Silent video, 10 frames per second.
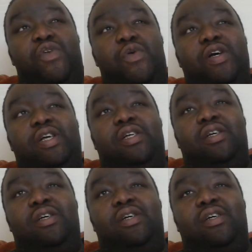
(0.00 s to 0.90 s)

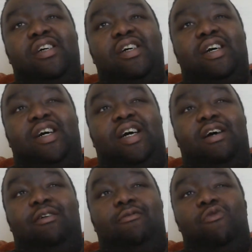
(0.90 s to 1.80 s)
Why not?
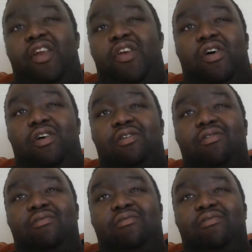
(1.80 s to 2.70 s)
Why
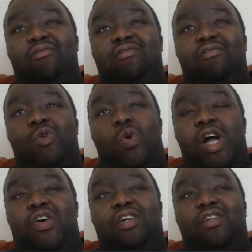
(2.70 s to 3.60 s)
not?
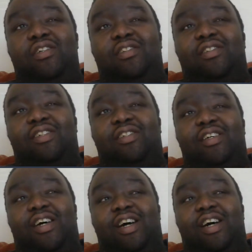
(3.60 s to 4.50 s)
I like it.
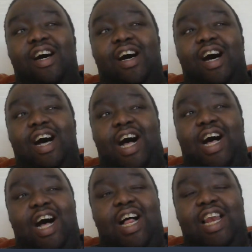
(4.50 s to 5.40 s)
I must
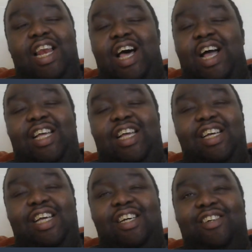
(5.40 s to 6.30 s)
confess, I do
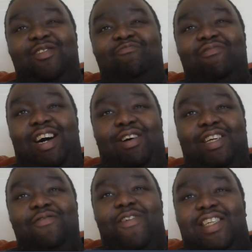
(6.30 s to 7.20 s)
like it. I think it's a
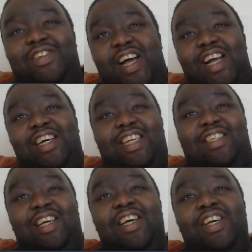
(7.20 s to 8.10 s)
cute little
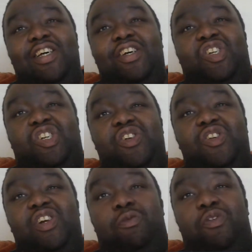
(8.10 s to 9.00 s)
bromance that they're
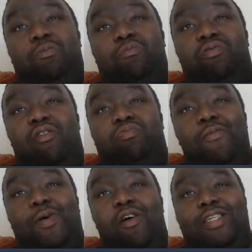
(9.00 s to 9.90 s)
forming.
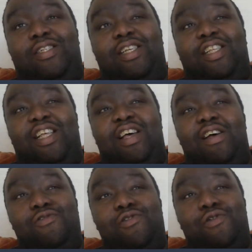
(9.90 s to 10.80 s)
Plus, I think they're the
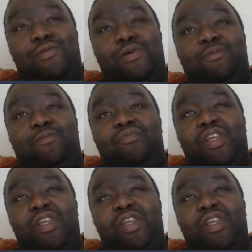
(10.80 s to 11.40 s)
same age.